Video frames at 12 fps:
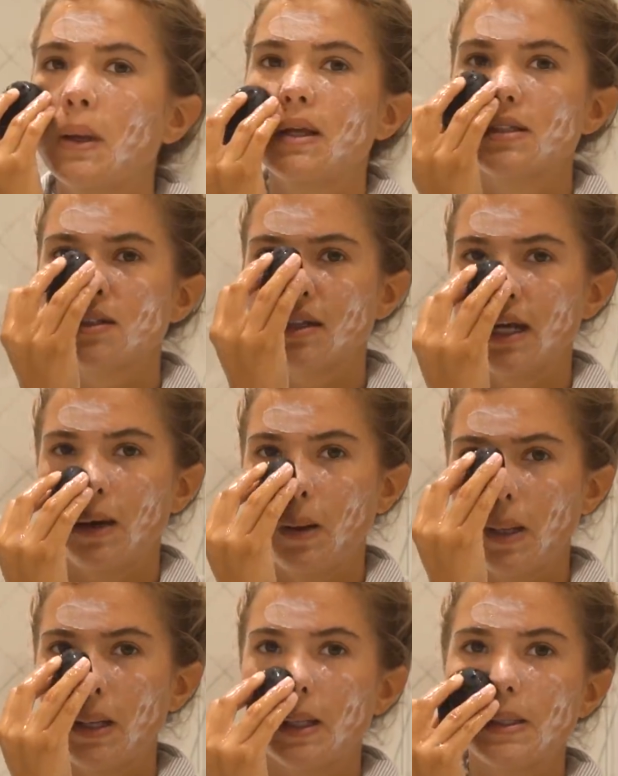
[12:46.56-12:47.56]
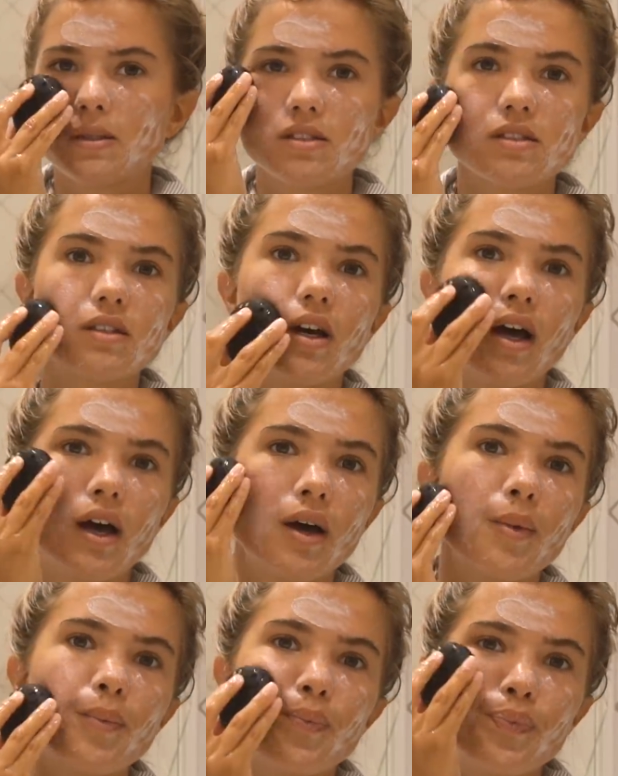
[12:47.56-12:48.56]
So now it's
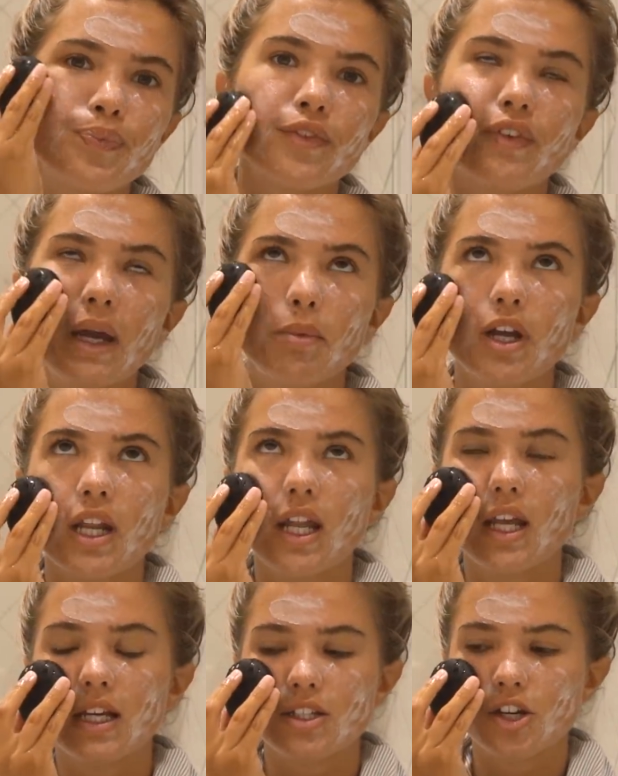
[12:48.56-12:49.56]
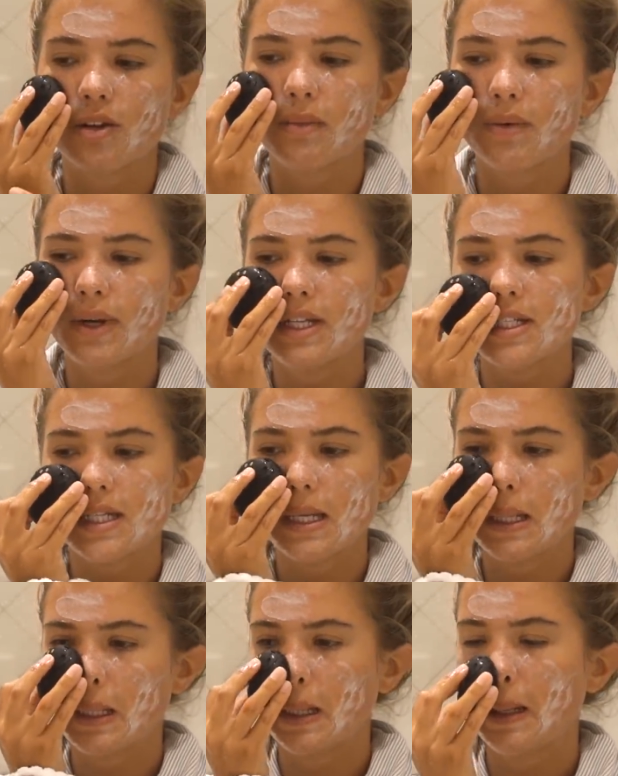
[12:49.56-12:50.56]
vibrating. I start on my right
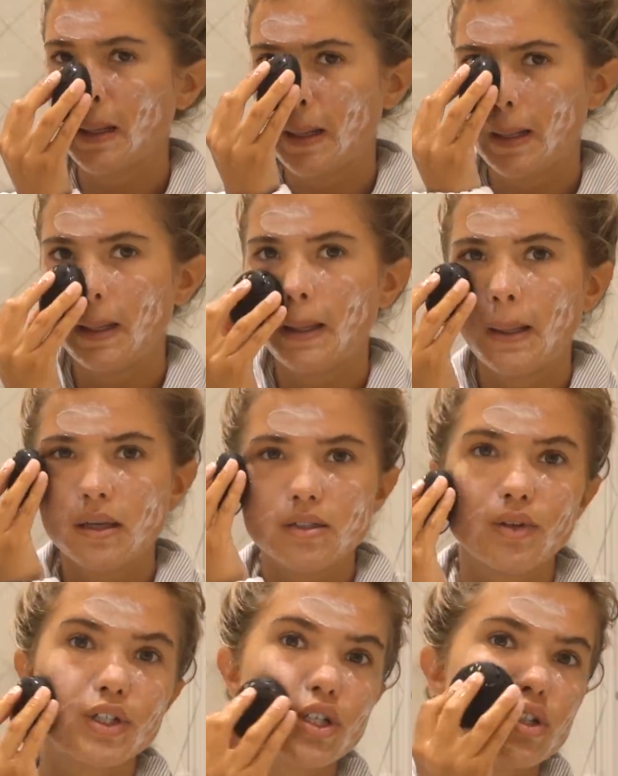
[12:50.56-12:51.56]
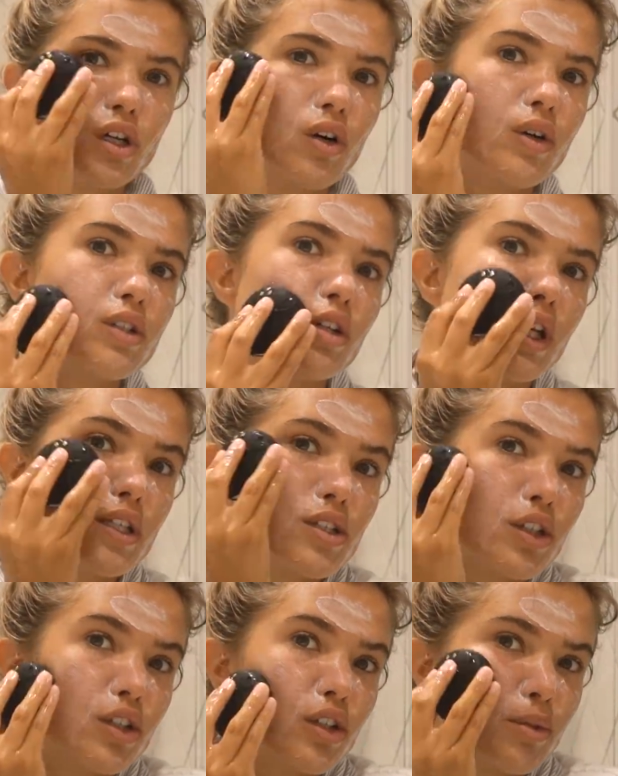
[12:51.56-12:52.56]
cheek. So I just go into like
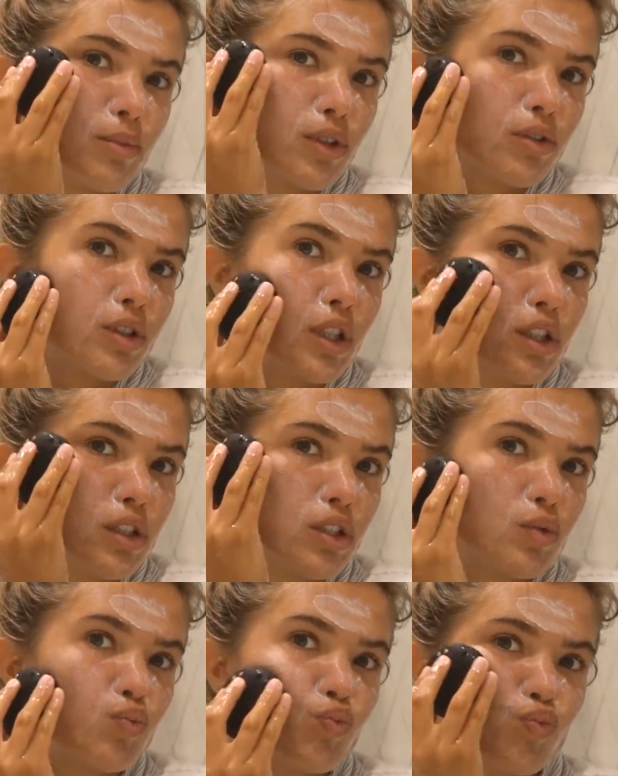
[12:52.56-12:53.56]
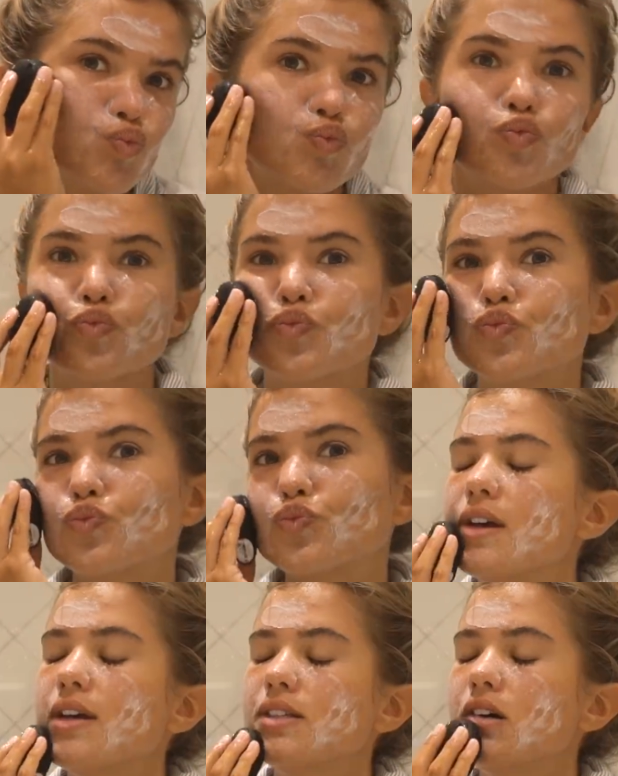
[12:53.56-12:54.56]
circular motions.
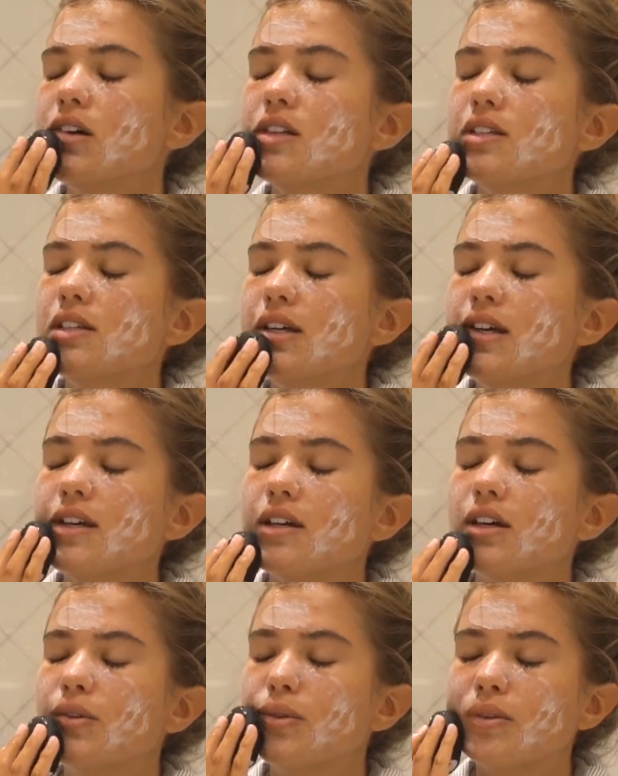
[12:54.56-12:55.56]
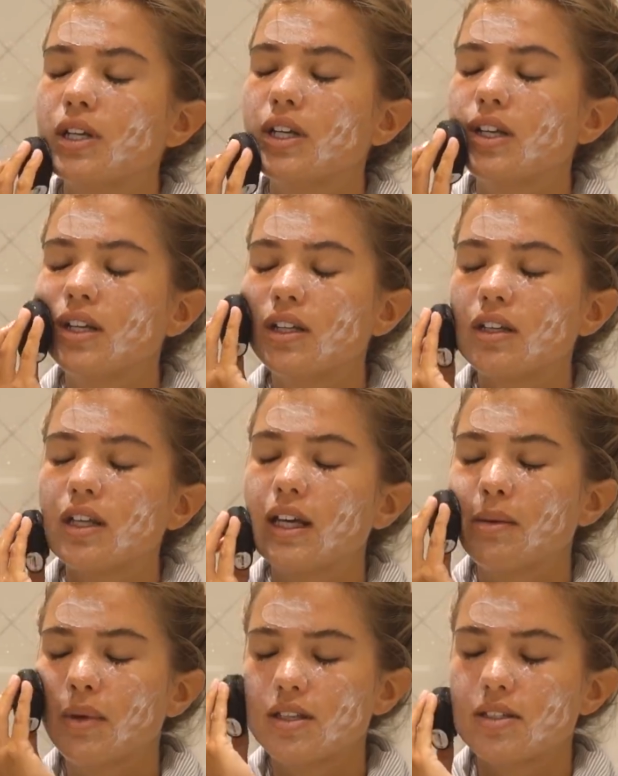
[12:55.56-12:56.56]
It's honestly a really
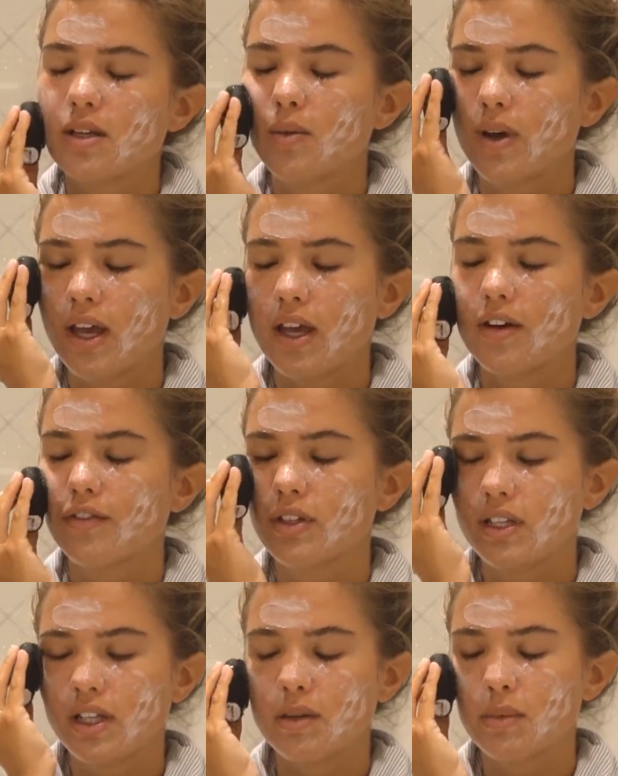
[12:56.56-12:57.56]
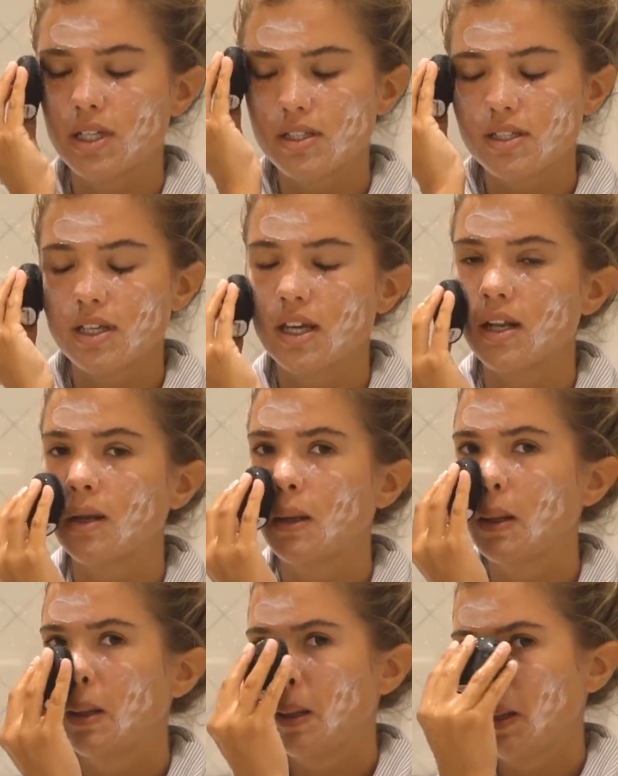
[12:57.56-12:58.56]
amazing way of cleaning my
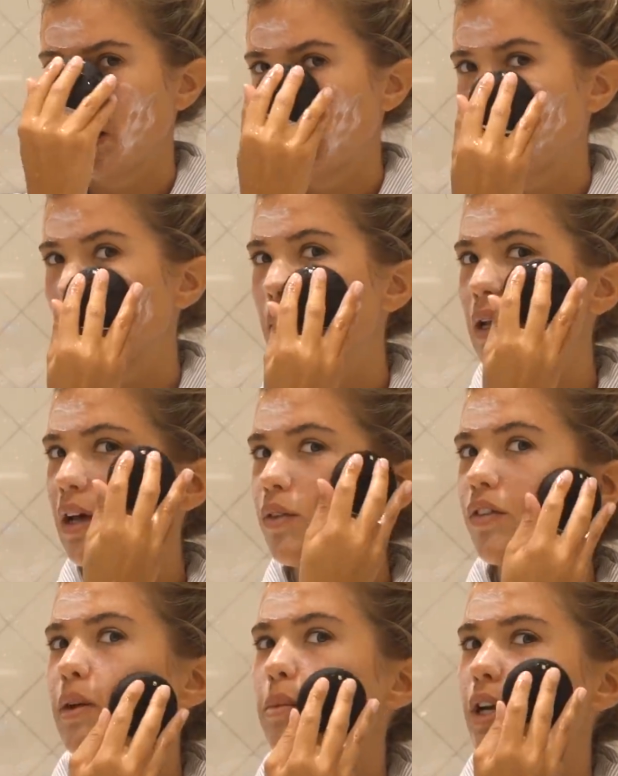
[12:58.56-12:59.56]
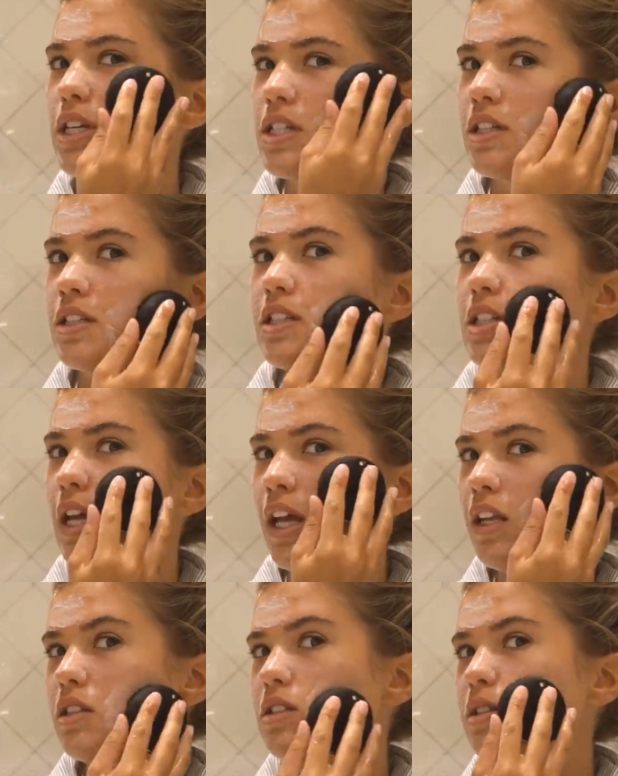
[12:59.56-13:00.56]
skin. Now the vibration has
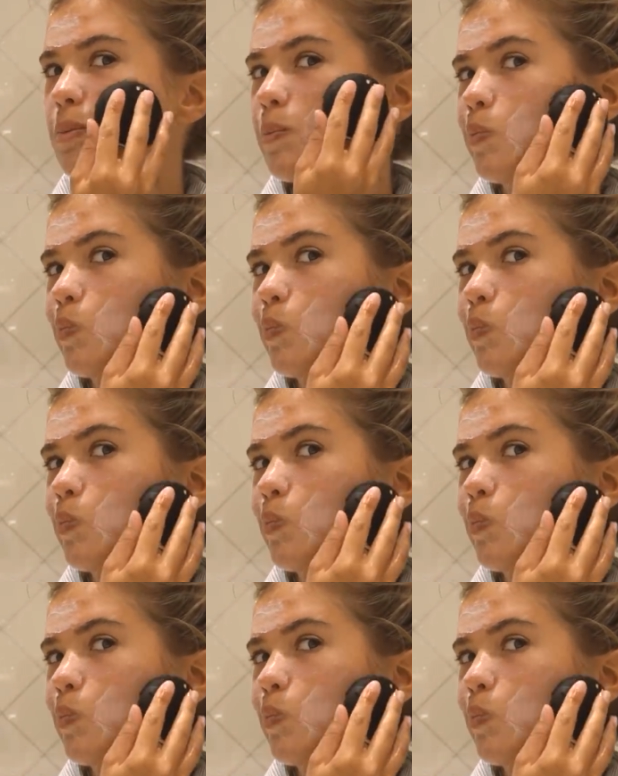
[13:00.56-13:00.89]
changed.